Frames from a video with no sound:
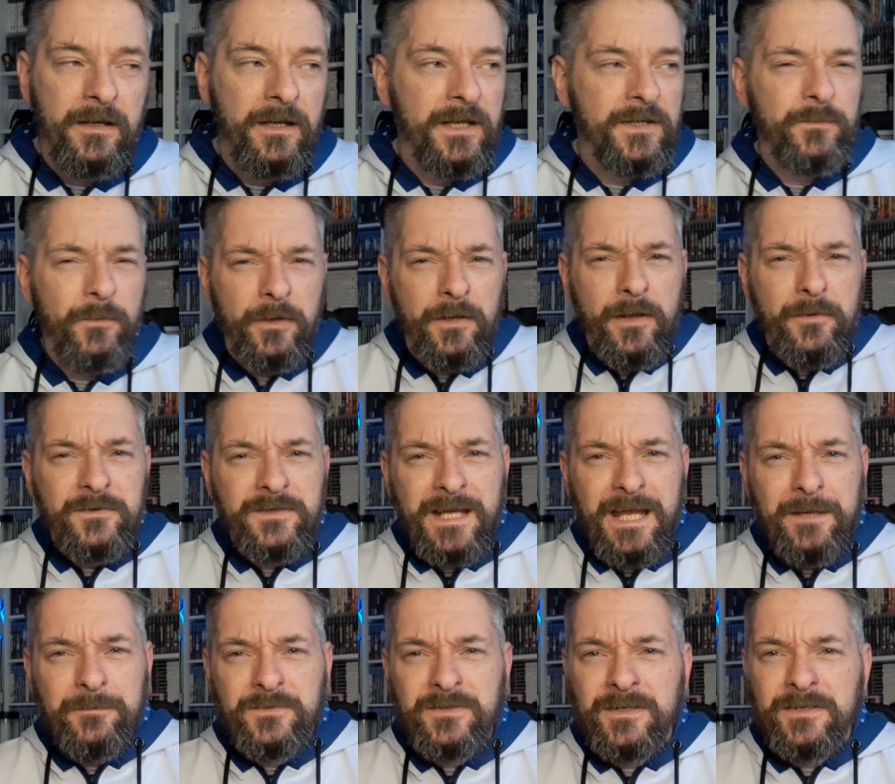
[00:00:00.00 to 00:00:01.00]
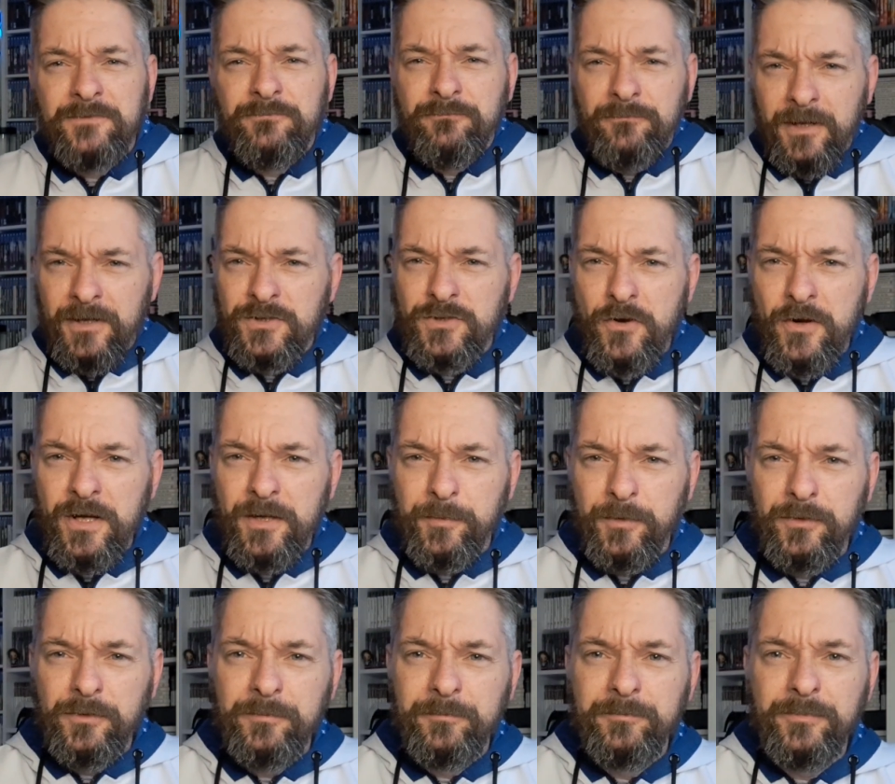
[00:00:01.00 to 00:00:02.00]
It's one of those games that's
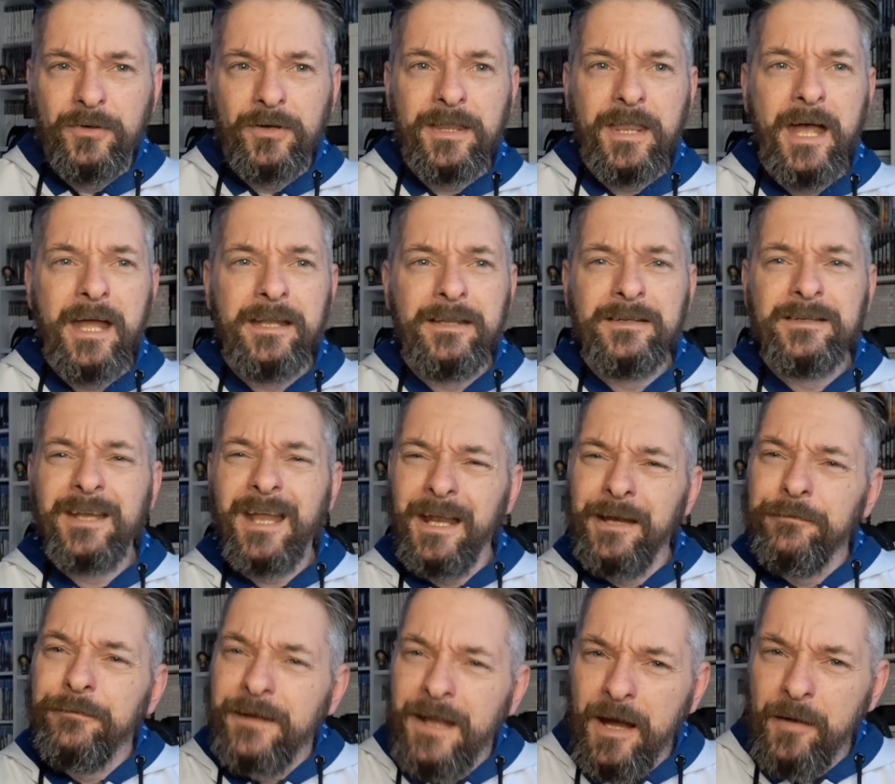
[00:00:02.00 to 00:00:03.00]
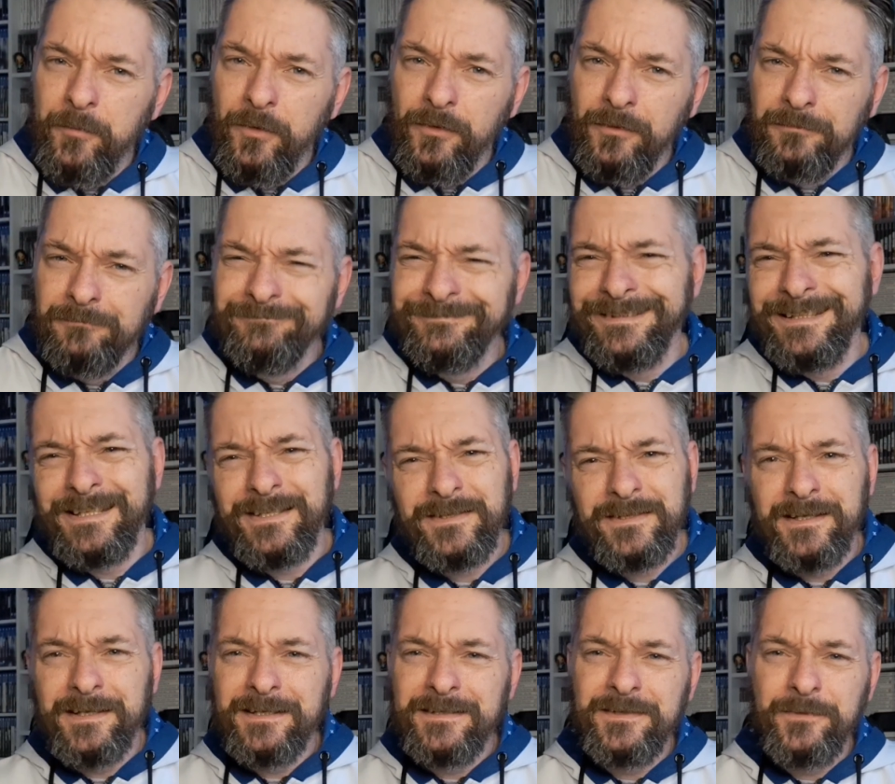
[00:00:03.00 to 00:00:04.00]
enjoyable but then kind of forgettable.
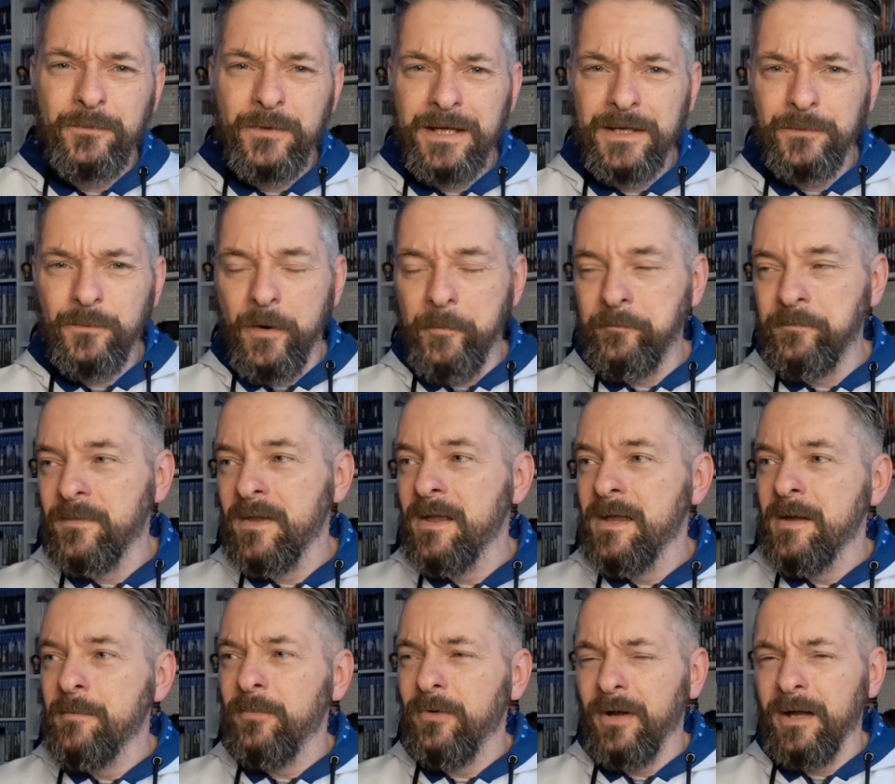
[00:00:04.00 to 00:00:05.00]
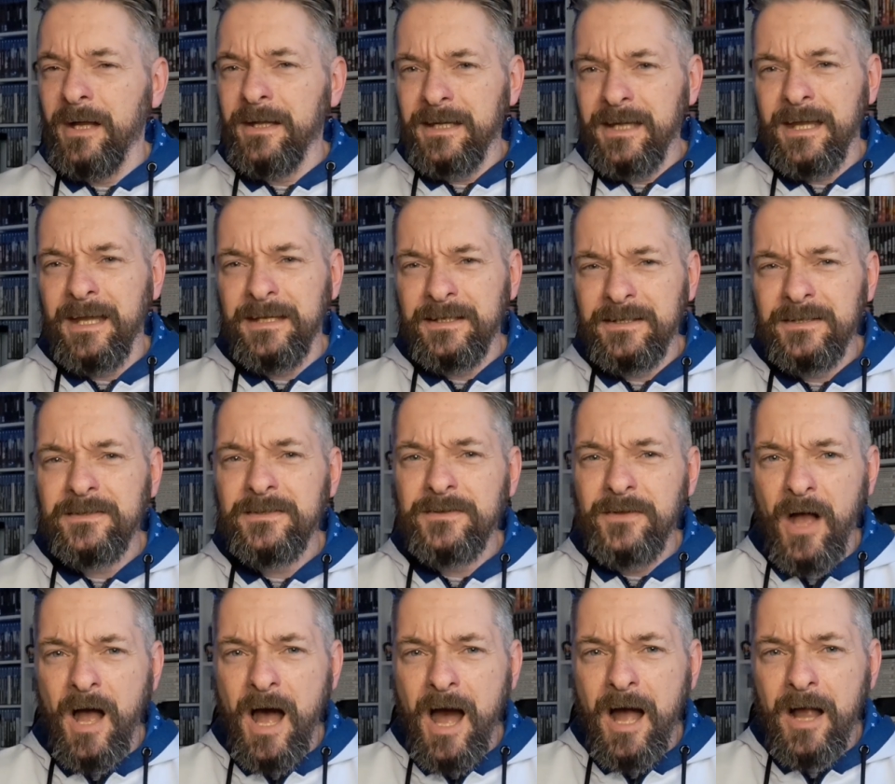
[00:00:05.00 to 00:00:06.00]
It's a weird one, but yeah, it did
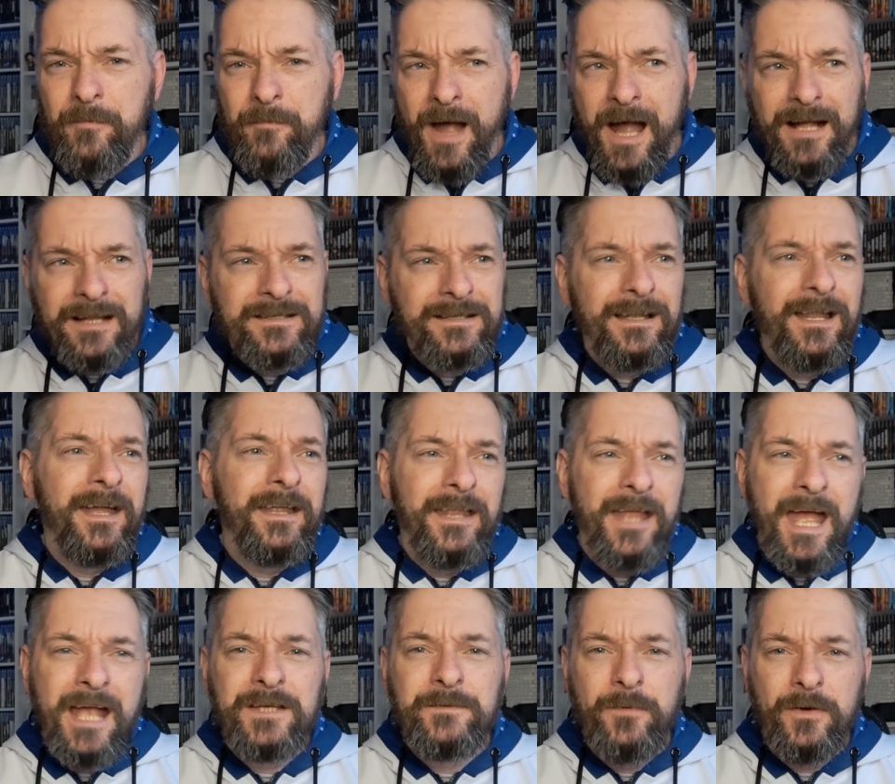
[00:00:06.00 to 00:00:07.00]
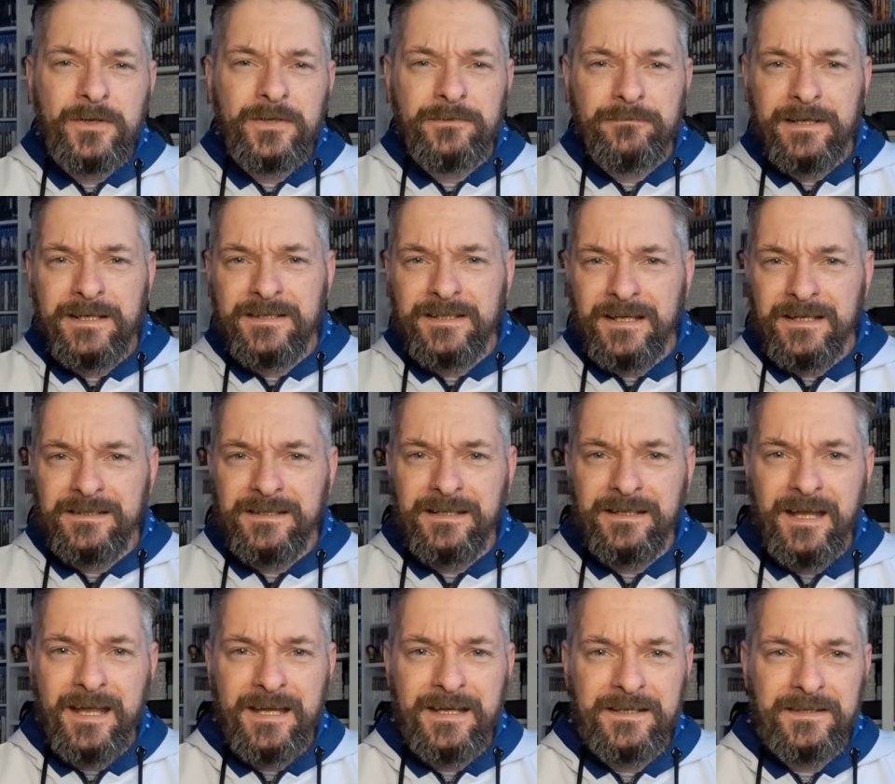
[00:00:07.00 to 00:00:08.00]
hark back to like Xbox 360
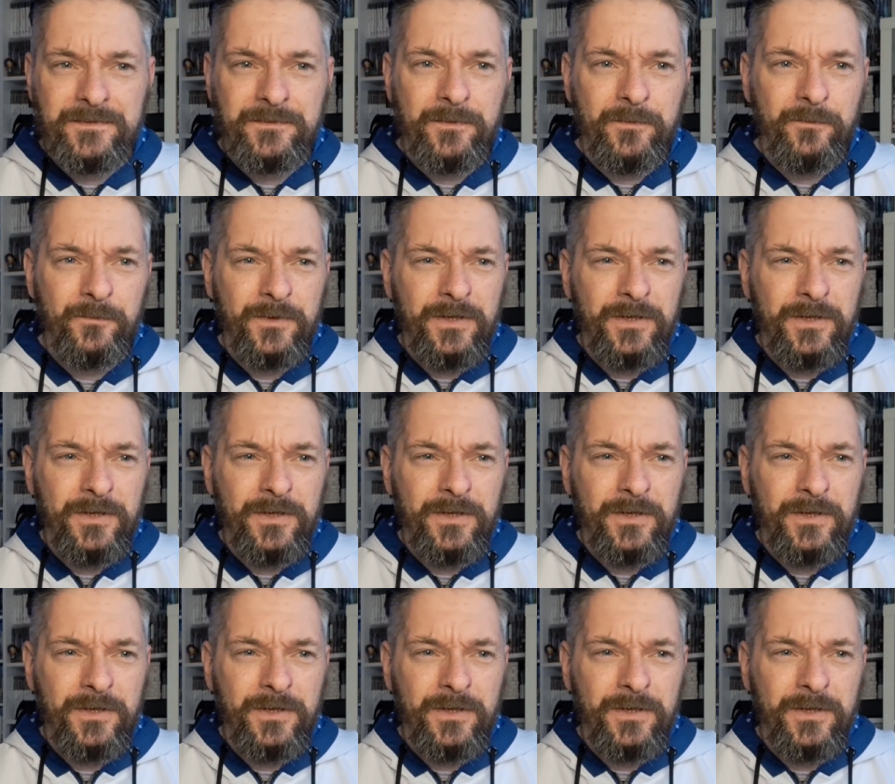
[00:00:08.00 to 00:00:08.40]
days.